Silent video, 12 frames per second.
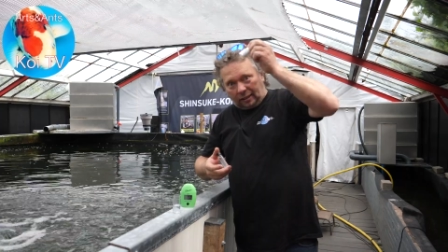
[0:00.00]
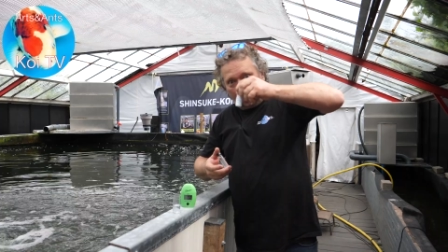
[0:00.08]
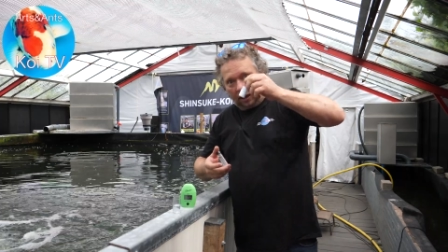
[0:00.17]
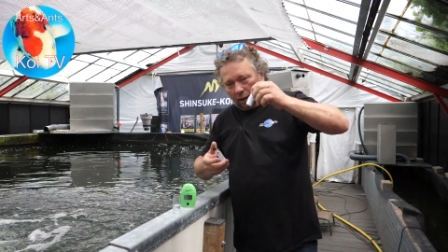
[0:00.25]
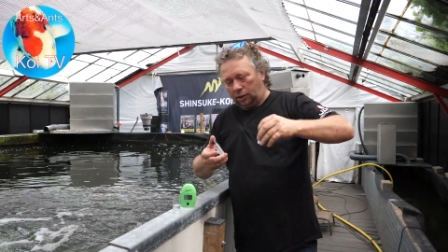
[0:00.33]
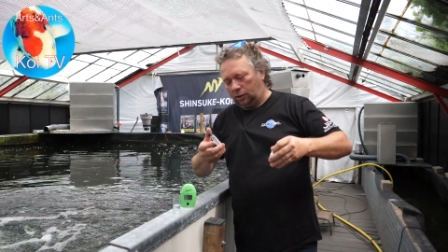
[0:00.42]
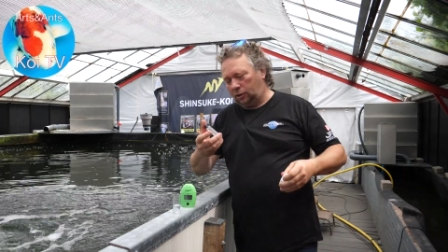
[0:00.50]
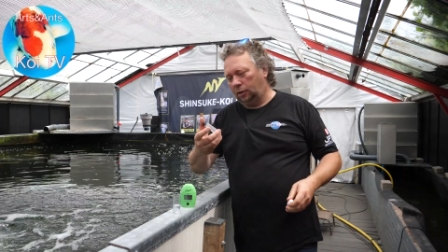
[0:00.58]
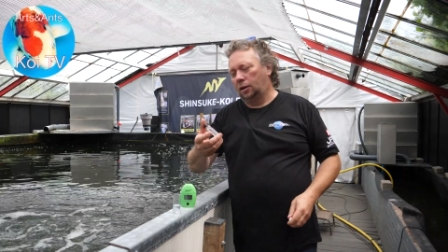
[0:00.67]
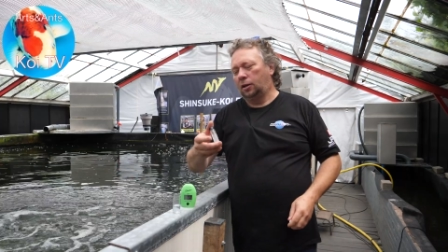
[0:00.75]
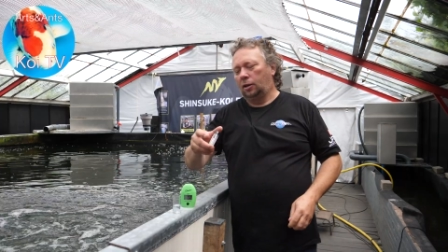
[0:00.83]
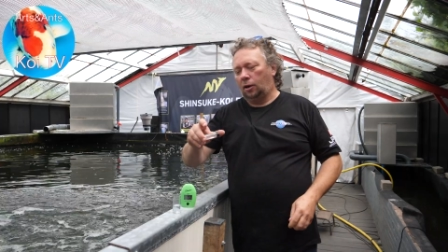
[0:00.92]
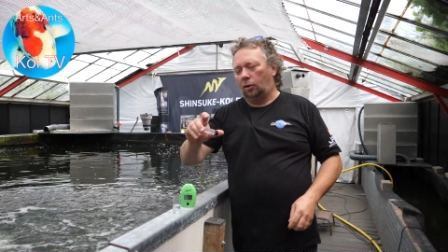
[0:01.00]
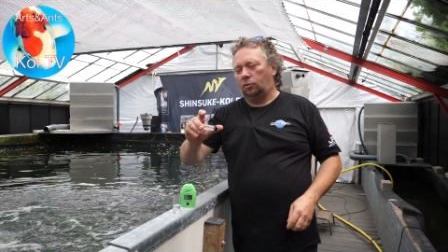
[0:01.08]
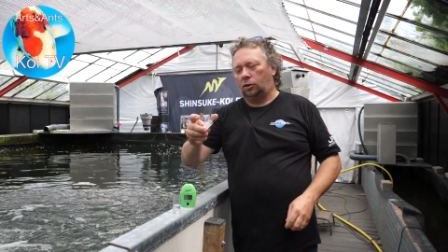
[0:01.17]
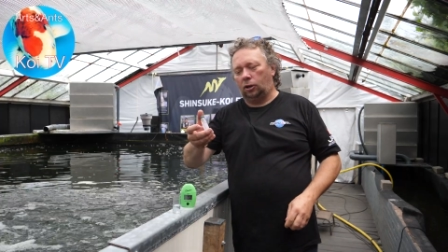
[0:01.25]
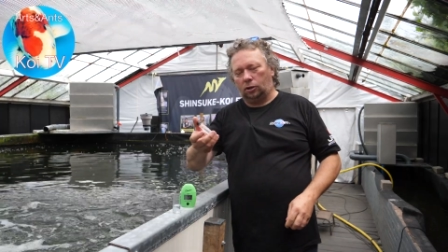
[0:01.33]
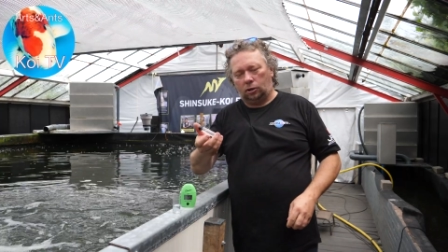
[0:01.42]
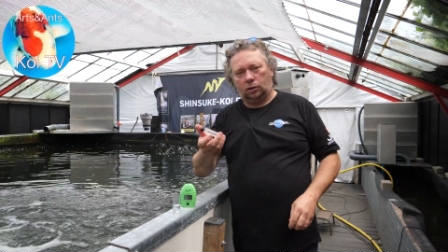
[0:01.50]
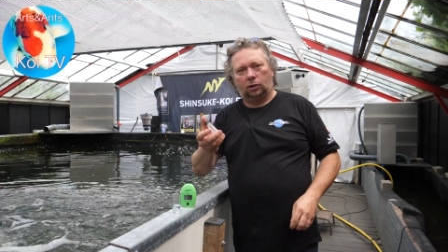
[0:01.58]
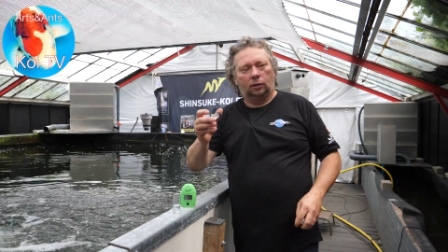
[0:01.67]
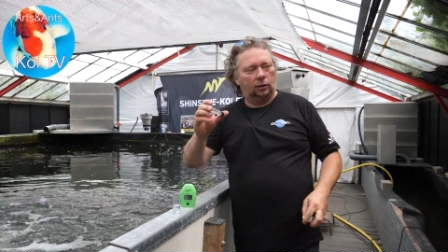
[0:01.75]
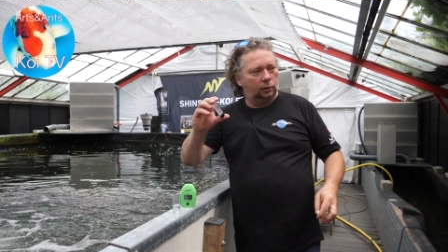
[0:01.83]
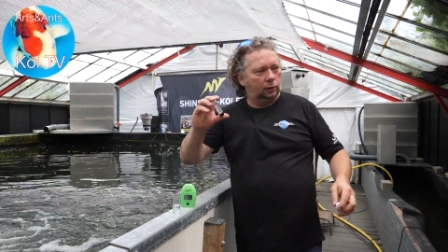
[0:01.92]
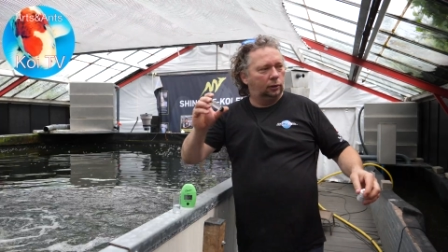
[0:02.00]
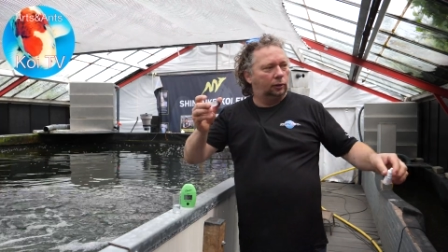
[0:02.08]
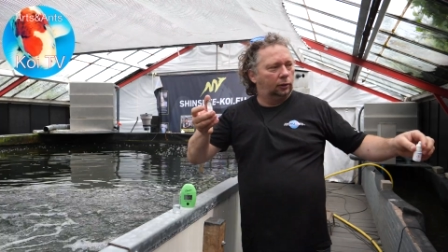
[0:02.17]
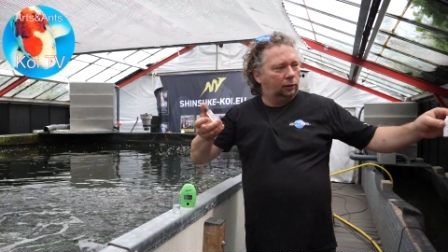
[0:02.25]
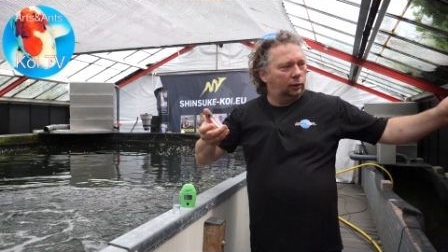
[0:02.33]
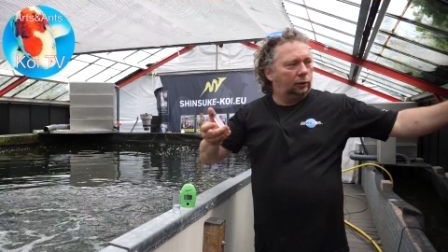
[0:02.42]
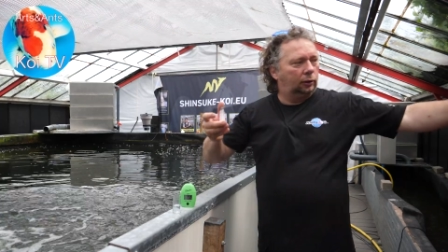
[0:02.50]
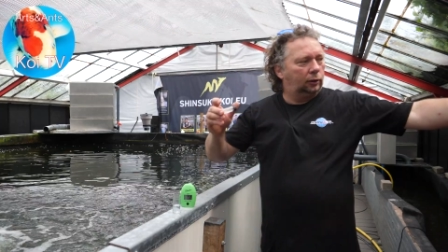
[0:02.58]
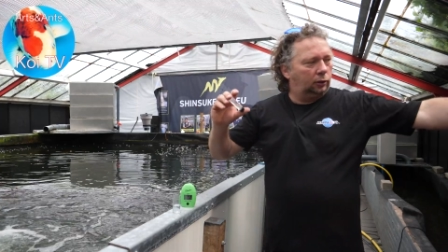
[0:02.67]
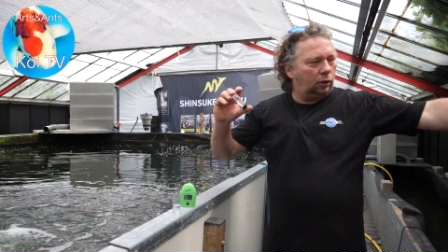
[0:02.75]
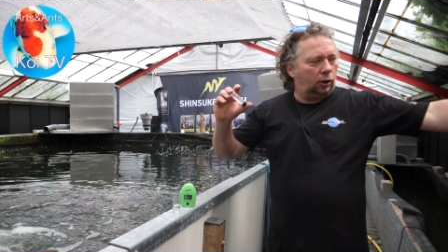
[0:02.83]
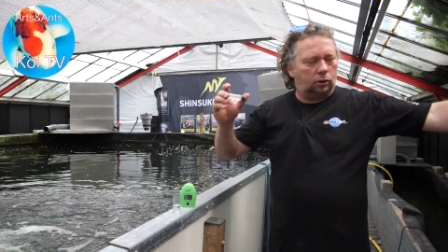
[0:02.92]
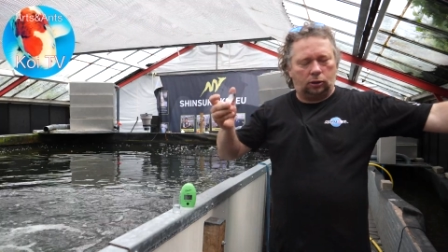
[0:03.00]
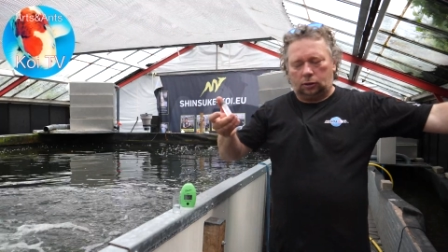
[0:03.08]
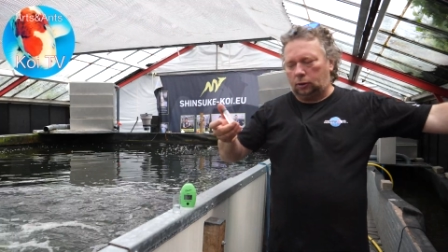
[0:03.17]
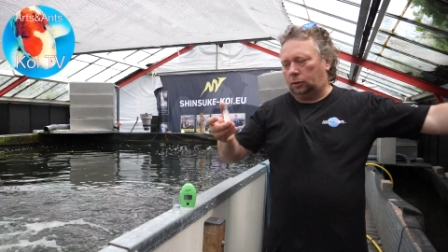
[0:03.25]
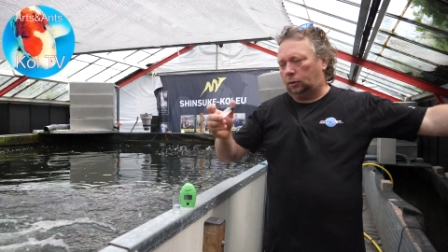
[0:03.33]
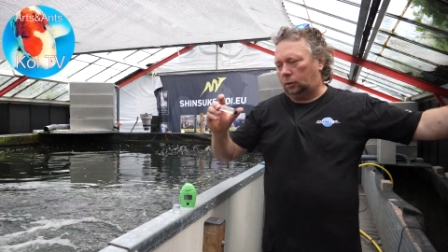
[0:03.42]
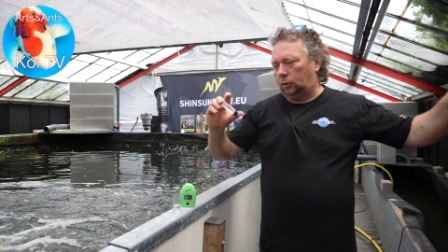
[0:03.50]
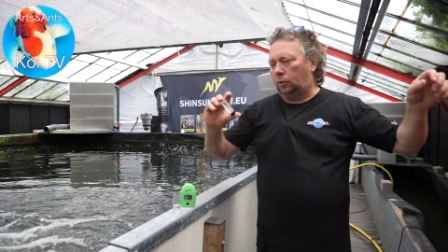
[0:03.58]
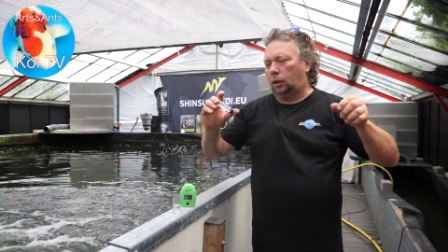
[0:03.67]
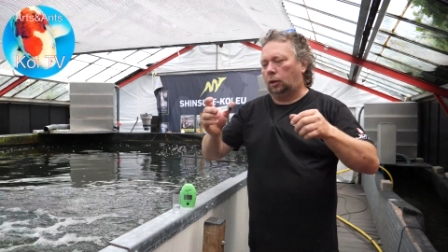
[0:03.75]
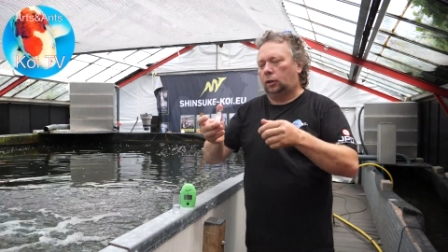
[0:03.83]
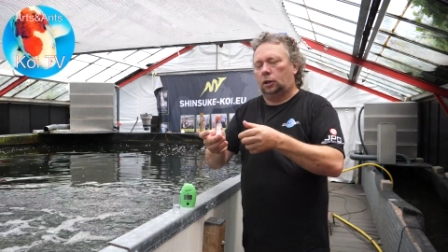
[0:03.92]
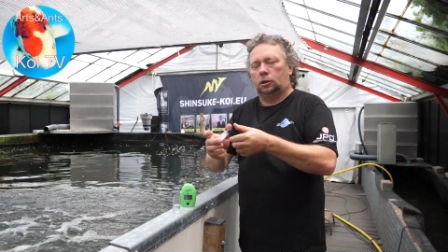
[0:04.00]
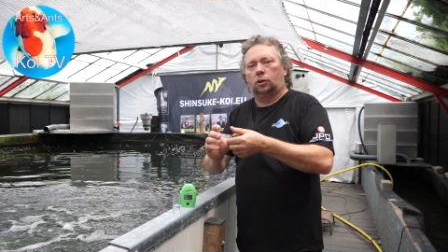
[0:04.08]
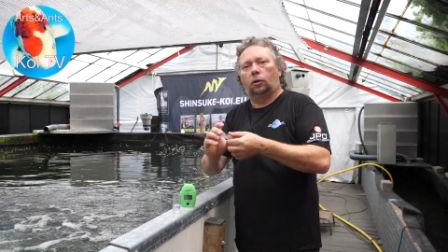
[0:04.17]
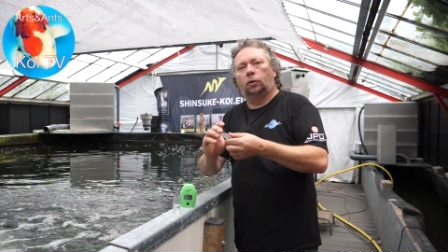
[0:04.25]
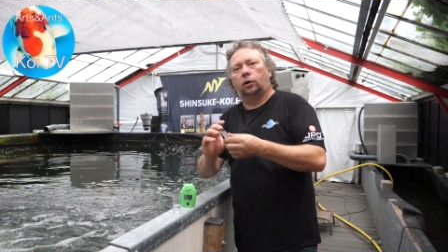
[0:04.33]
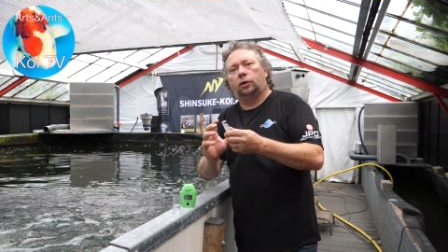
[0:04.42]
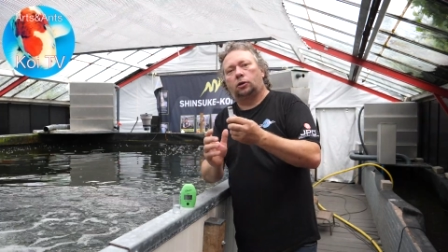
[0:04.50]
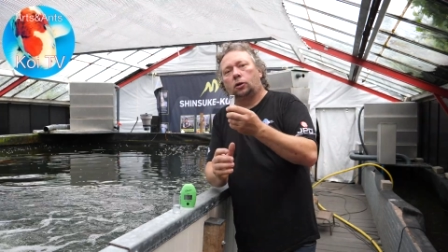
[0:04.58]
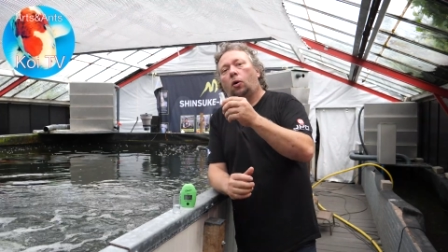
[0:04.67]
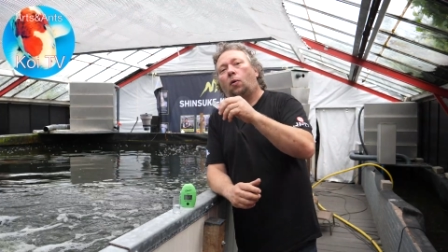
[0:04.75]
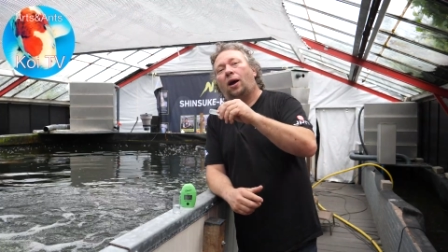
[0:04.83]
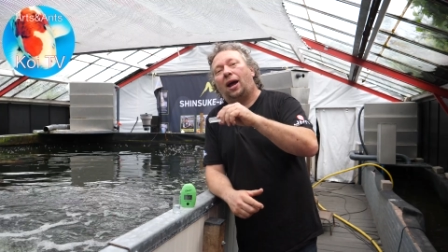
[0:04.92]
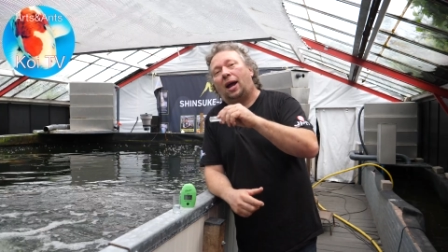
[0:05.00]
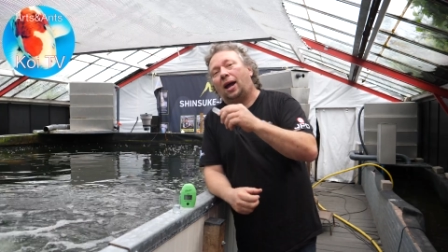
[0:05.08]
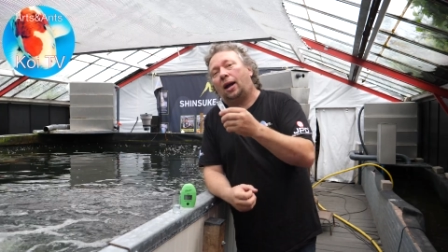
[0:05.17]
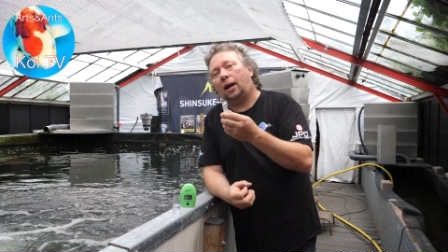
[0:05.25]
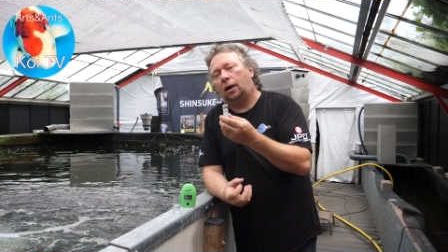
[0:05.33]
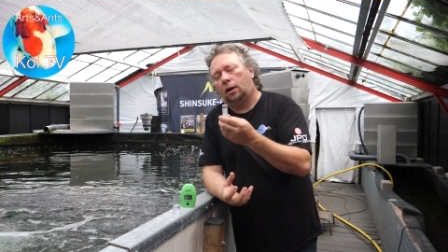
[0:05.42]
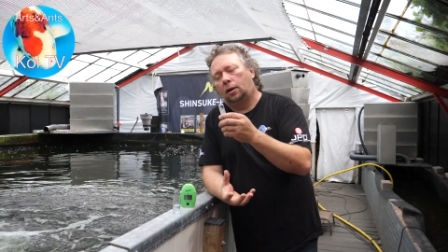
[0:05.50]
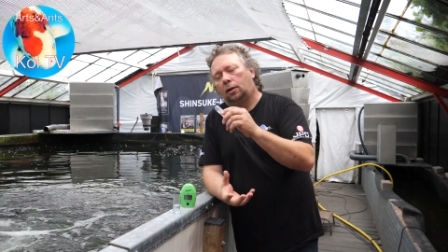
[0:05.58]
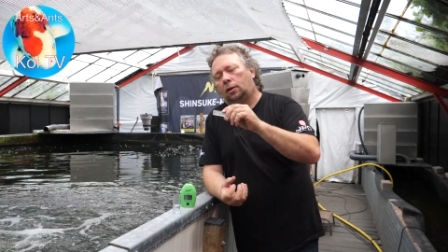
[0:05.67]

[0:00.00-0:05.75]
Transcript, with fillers: this. No, just just do it like this. So there is no air,